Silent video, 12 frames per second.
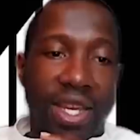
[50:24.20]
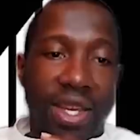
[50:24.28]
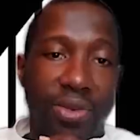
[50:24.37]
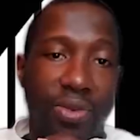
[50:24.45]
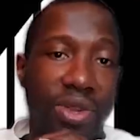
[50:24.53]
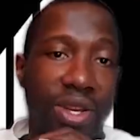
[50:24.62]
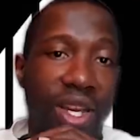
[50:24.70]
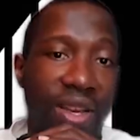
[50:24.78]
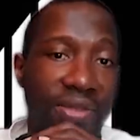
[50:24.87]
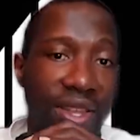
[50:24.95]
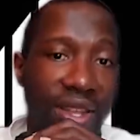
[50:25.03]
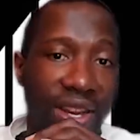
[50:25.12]
If we
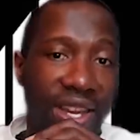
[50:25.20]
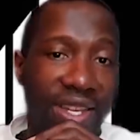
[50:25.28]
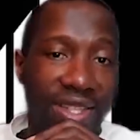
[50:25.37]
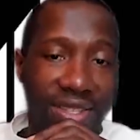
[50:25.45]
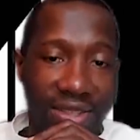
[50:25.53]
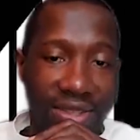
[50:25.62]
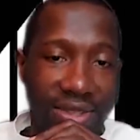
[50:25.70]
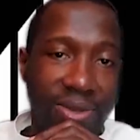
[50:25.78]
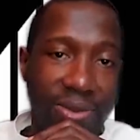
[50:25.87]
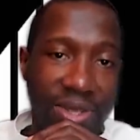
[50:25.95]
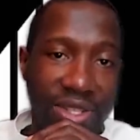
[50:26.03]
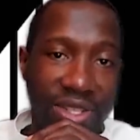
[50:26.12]
love the light,
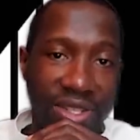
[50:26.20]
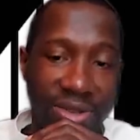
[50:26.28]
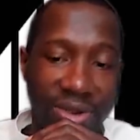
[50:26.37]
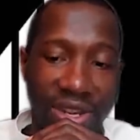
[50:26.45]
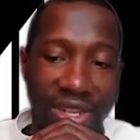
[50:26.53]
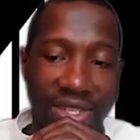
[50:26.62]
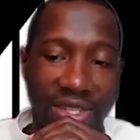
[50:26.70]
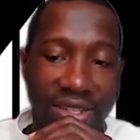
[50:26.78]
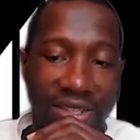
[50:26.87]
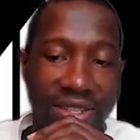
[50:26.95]
which is Christ,